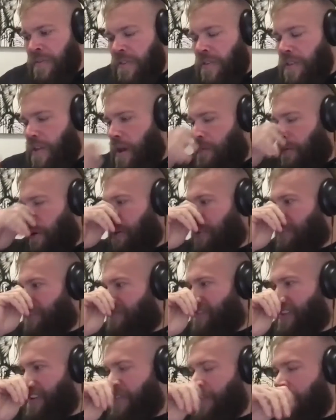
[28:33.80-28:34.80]
a bunch
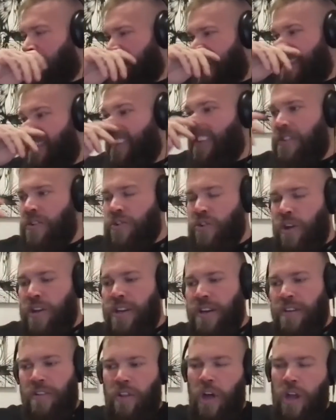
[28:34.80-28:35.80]
of different, I mean, there's a
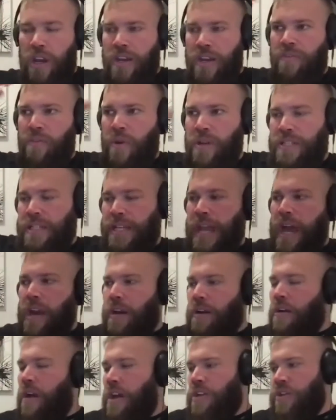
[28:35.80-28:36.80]
lot of different ways to
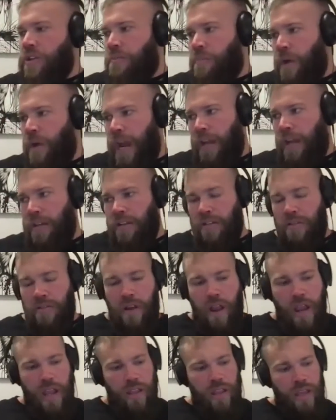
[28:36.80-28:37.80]
categorize your brain,
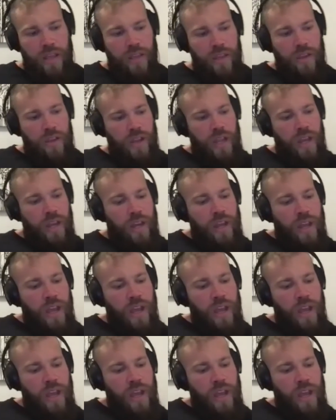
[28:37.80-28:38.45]
right? Like you can